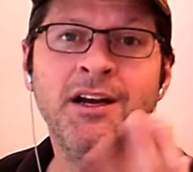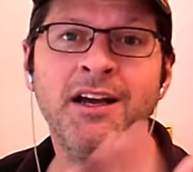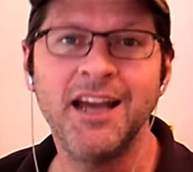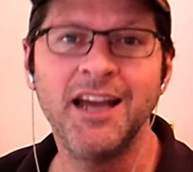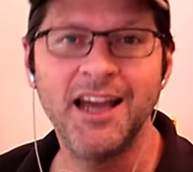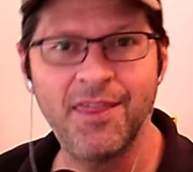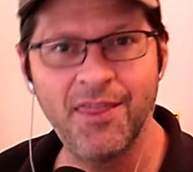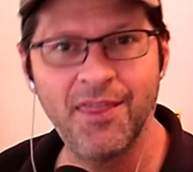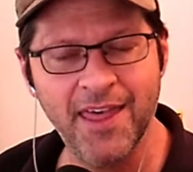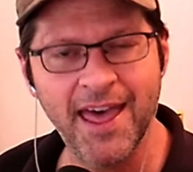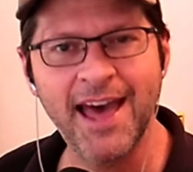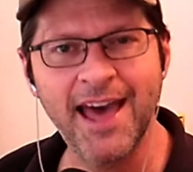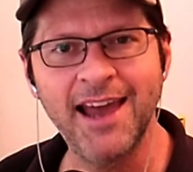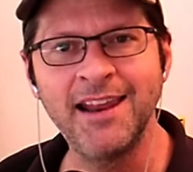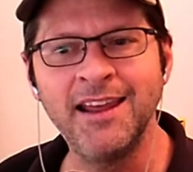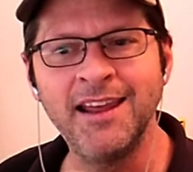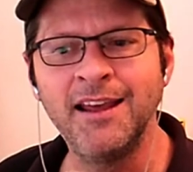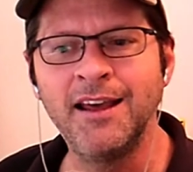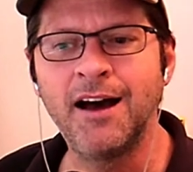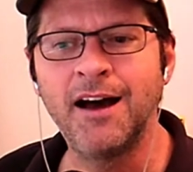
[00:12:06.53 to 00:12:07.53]
And that
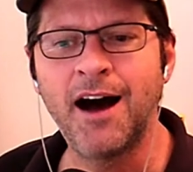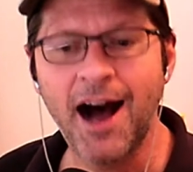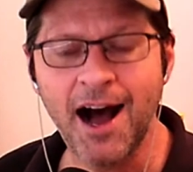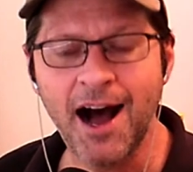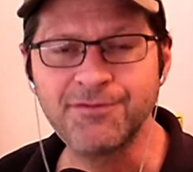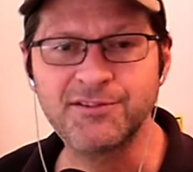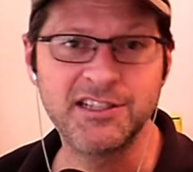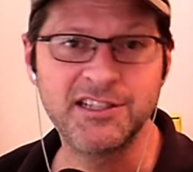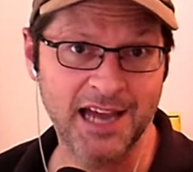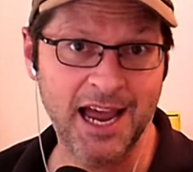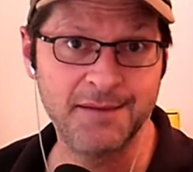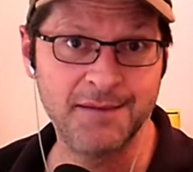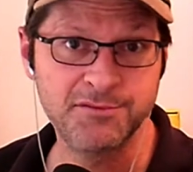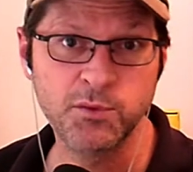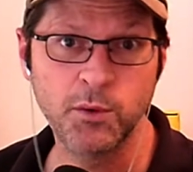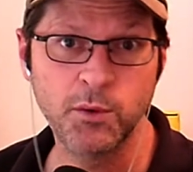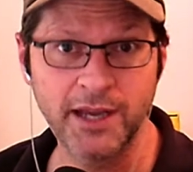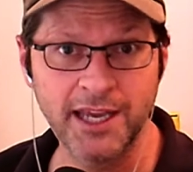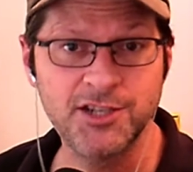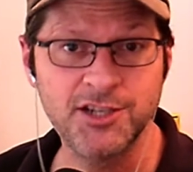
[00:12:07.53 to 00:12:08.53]
oftentimes
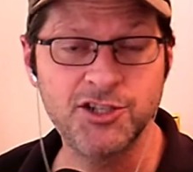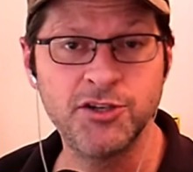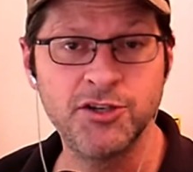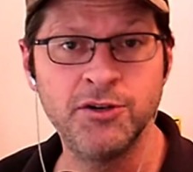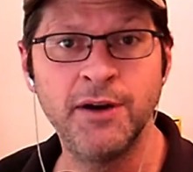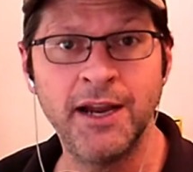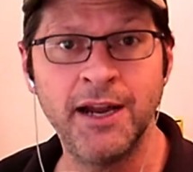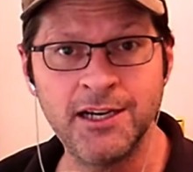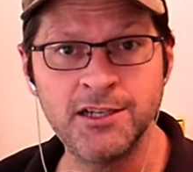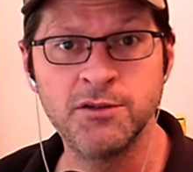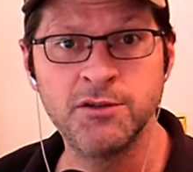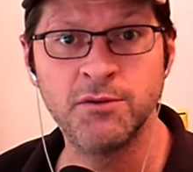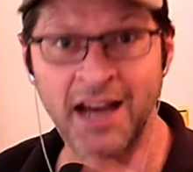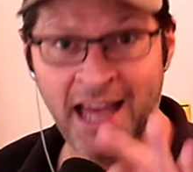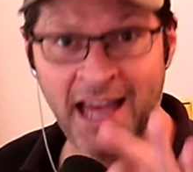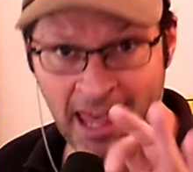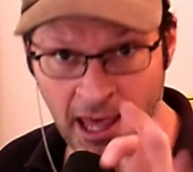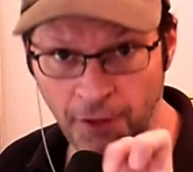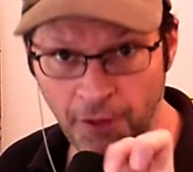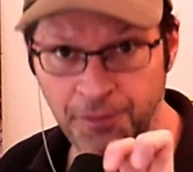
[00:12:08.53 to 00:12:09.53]
will get you into a
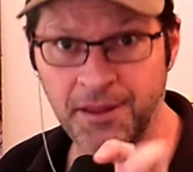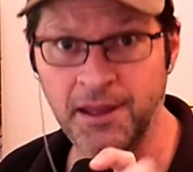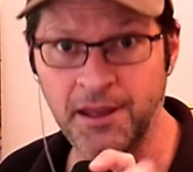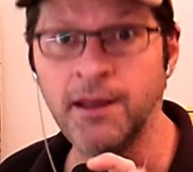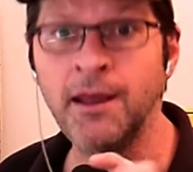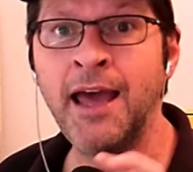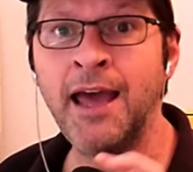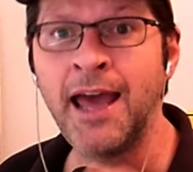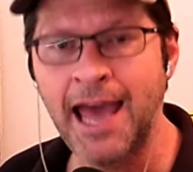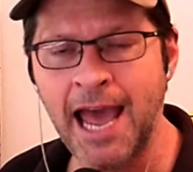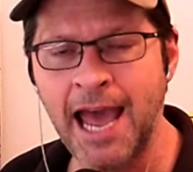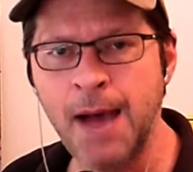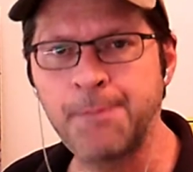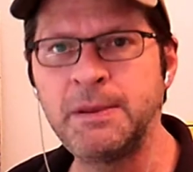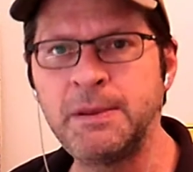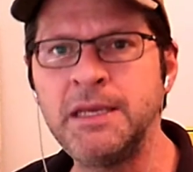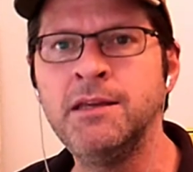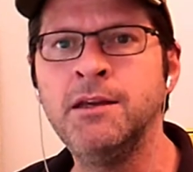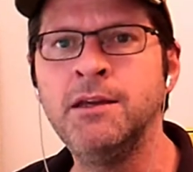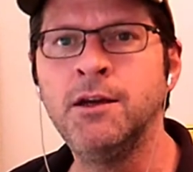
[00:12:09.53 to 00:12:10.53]
healthy,
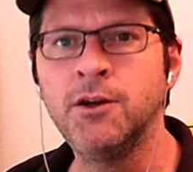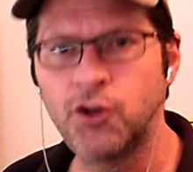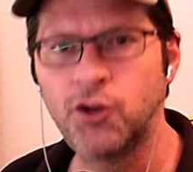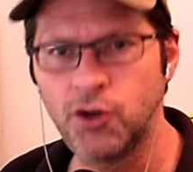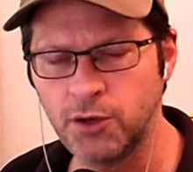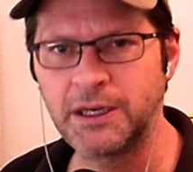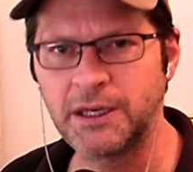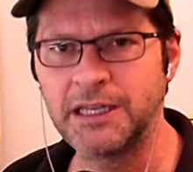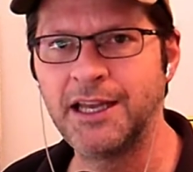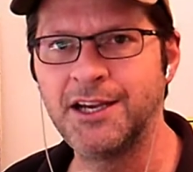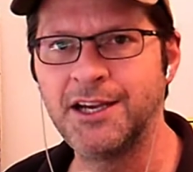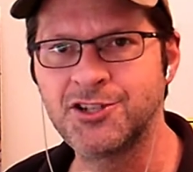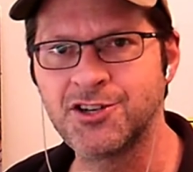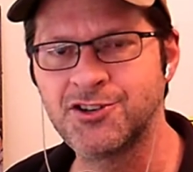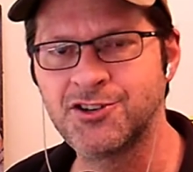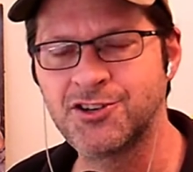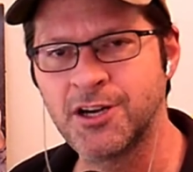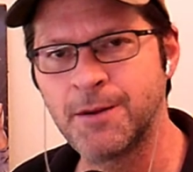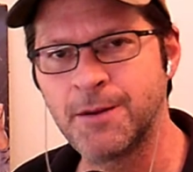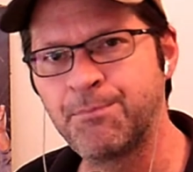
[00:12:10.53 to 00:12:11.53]
happy, good
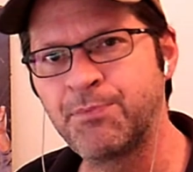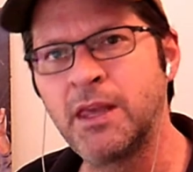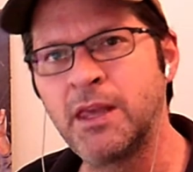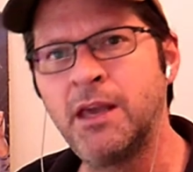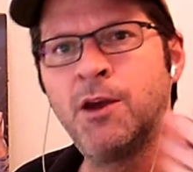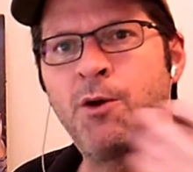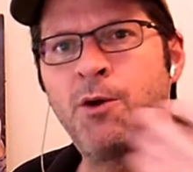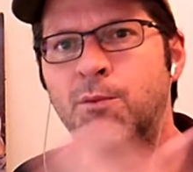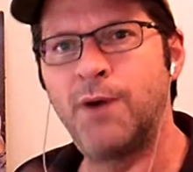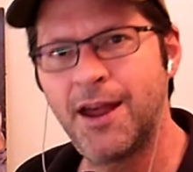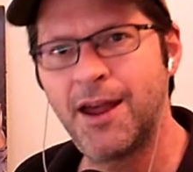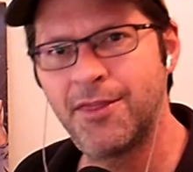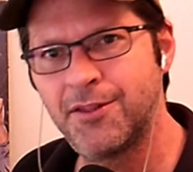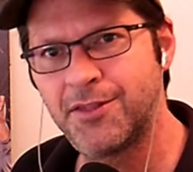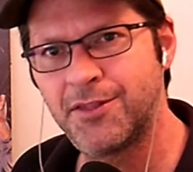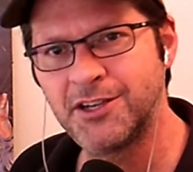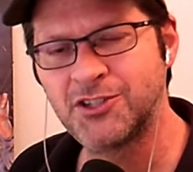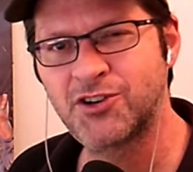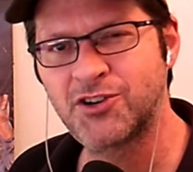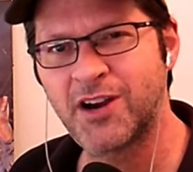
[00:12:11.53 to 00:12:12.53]
relationship, rather
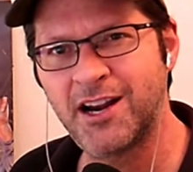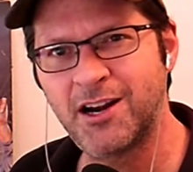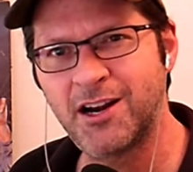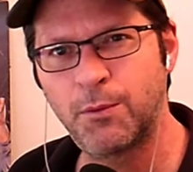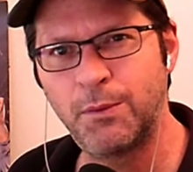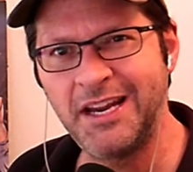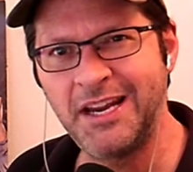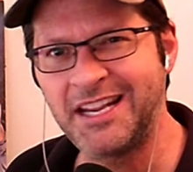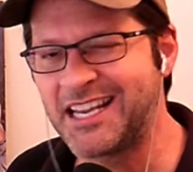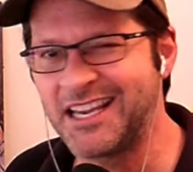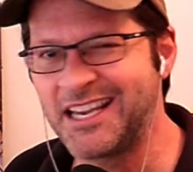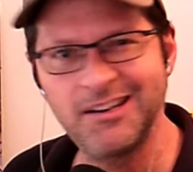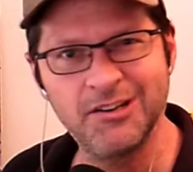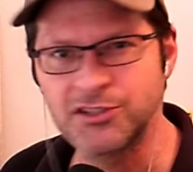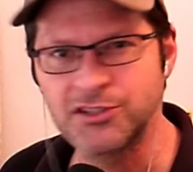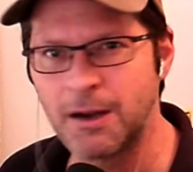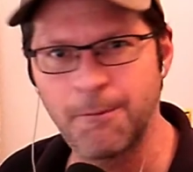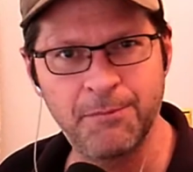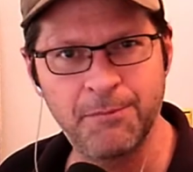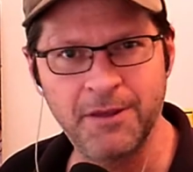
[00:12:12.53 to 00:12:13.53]
than trying to rekindle
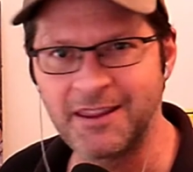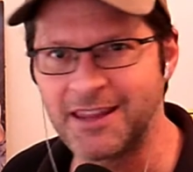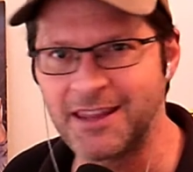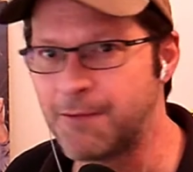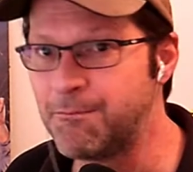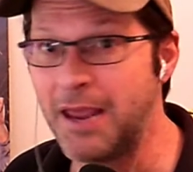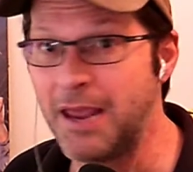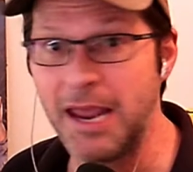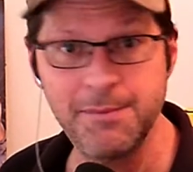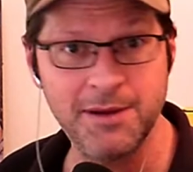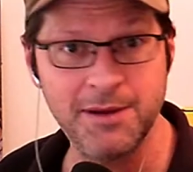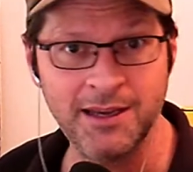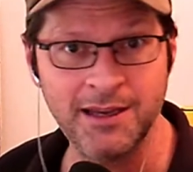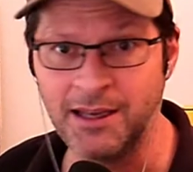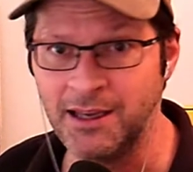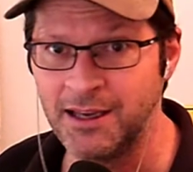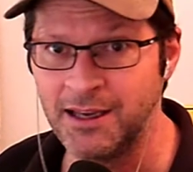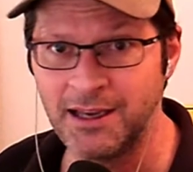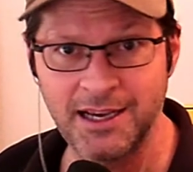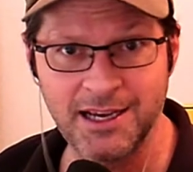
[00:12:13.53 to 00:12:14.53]
something that maybe
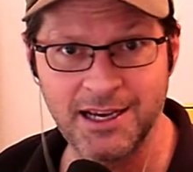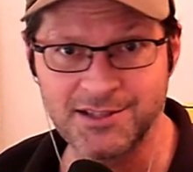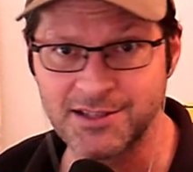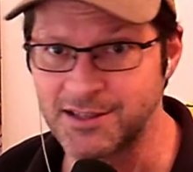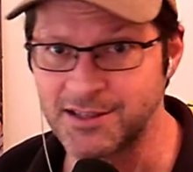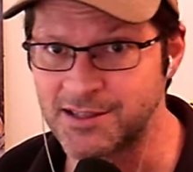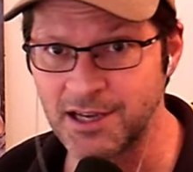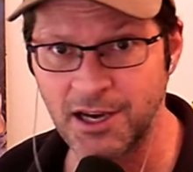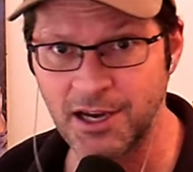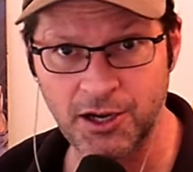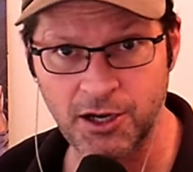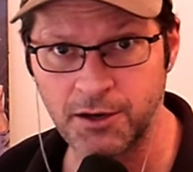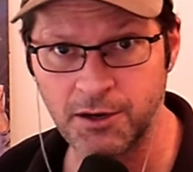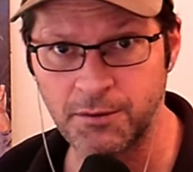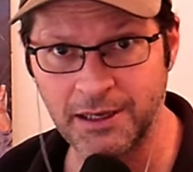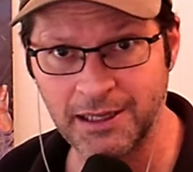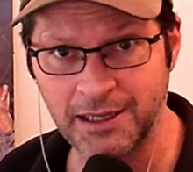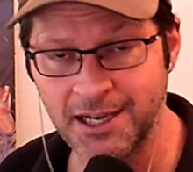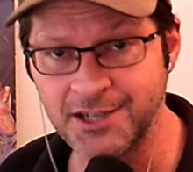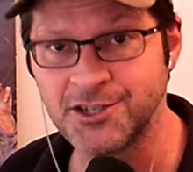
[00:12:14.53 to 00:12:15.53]
isn't a good
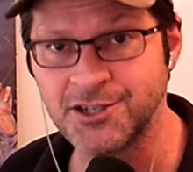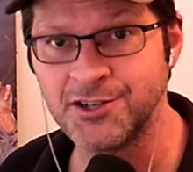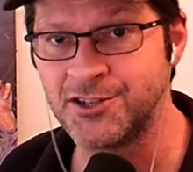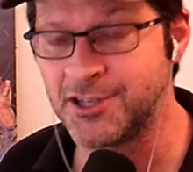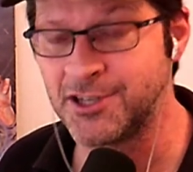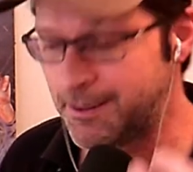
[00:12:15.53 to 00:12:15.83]
relationship.